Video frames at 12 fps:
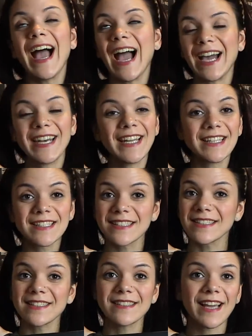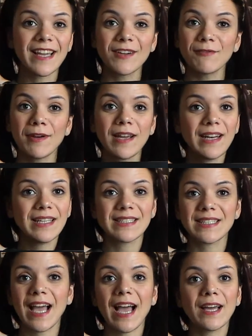And it's like really
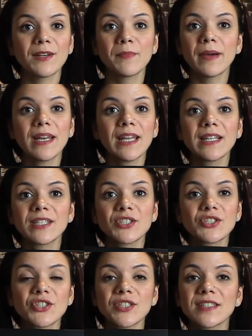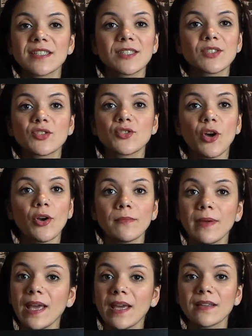sad, but it's just so
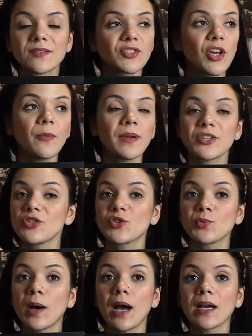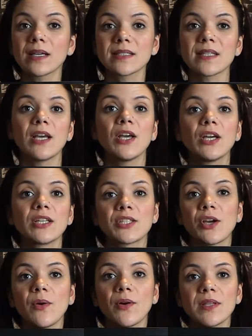me, so it just works.
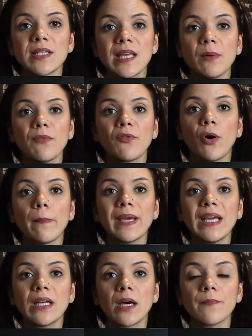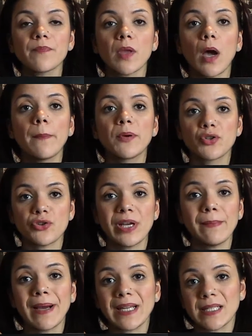So on this side we've got Peanut up a tree
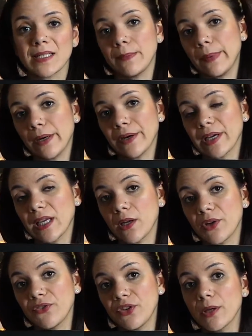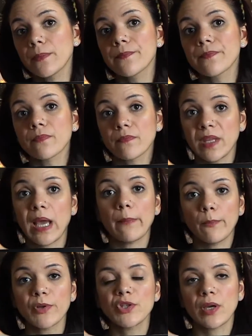in Battersea Park in London.
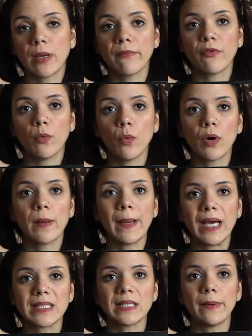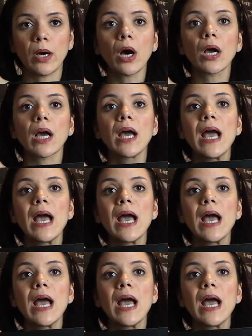Yep, we took him for a walk in Battersea Park.